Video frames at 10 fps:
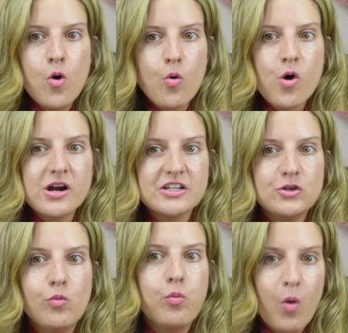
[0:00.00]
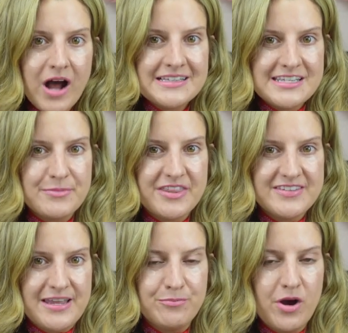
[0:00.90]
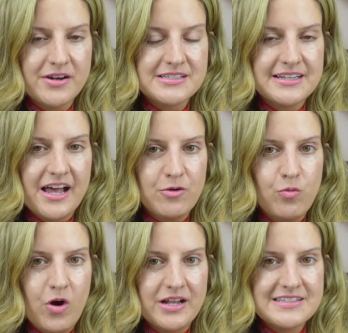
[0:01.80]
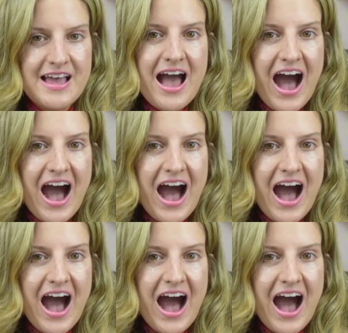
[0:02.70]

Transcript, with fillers: or you want some of the same products that I want.